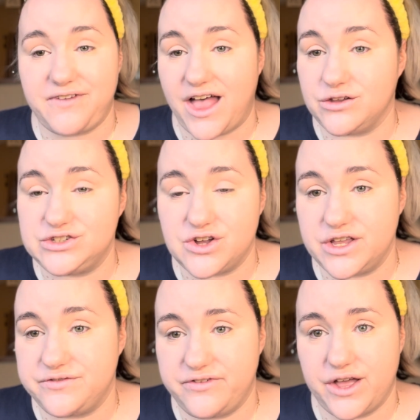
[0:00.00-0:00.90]

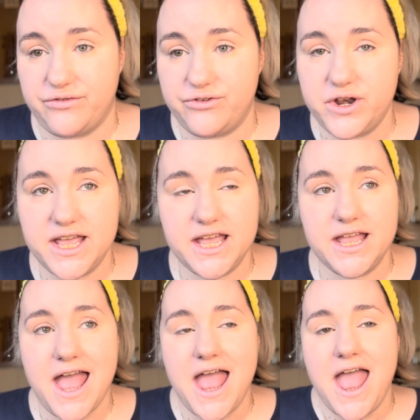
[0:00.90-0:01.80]
started to feel funny,
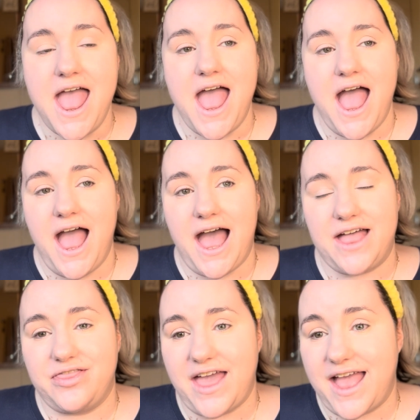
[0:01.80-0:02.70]

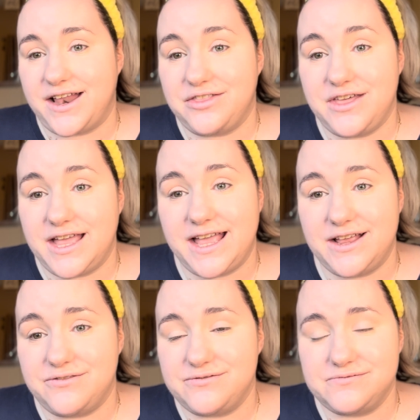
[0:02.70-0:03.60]
and then the
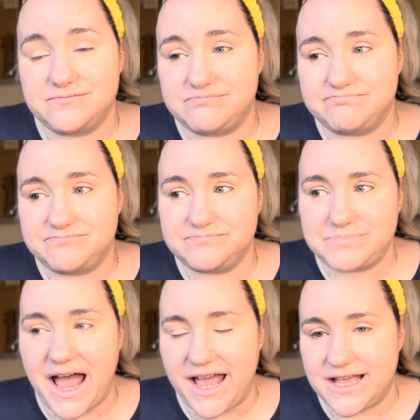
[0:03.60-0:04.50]

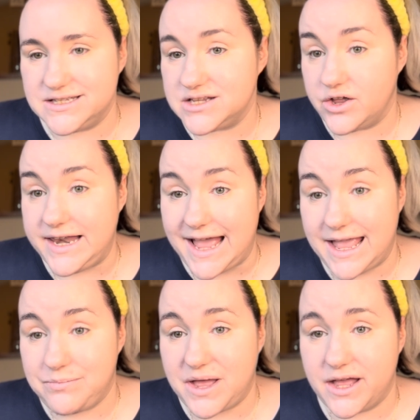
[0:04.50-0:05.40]
pains, like
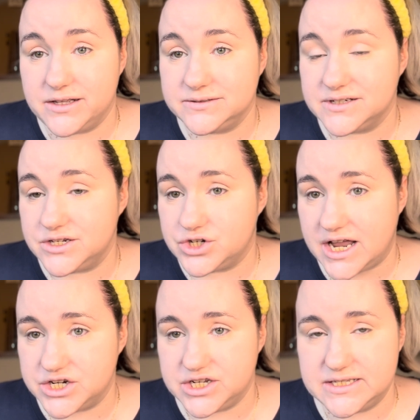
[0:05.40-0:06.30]
labour
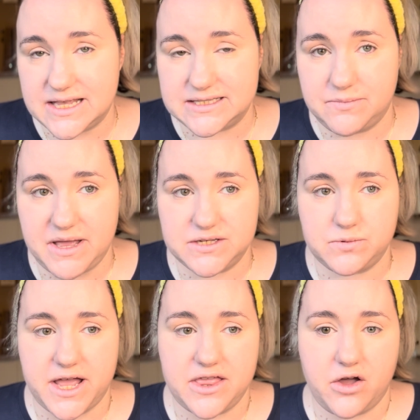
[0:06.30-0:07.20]
contractions, that's the best
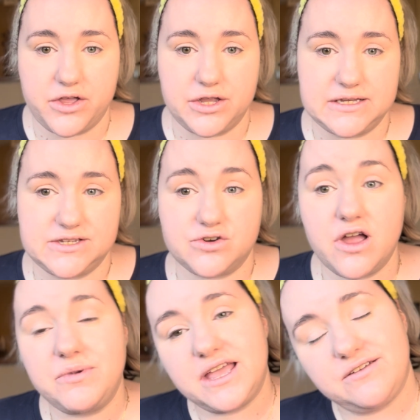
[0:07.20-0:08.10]
way that I can
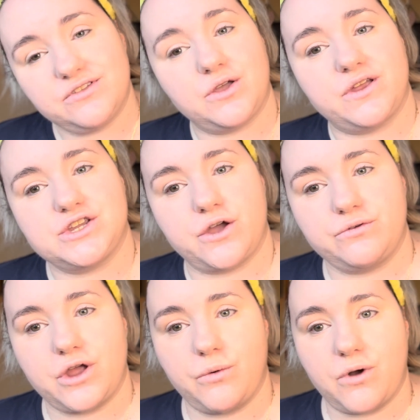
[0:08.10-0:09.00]
describe it, even though I don't
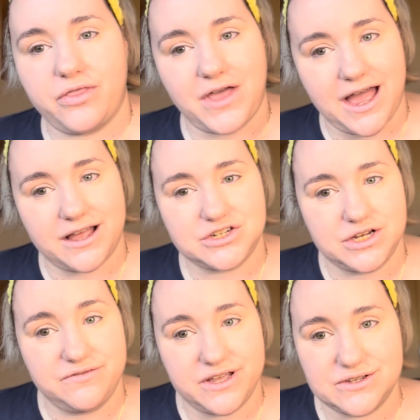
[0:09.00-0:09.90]
know what that
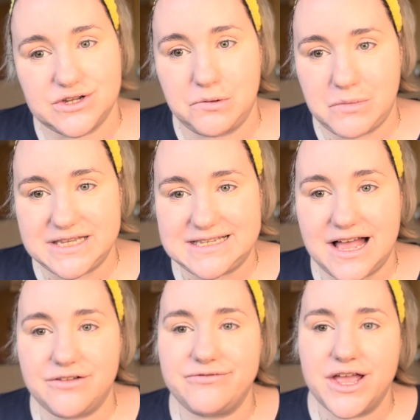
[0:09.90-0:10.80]
actually feels like
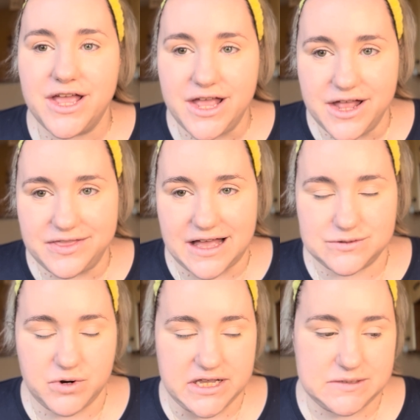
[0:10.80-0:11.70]
myself. That's
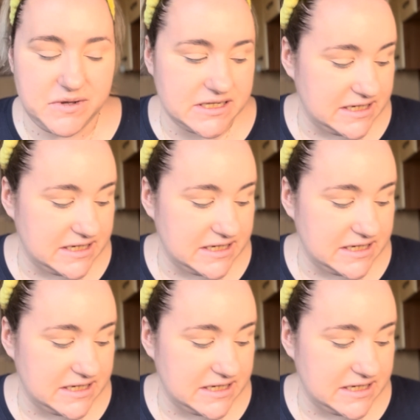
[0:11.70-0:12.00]
what it's been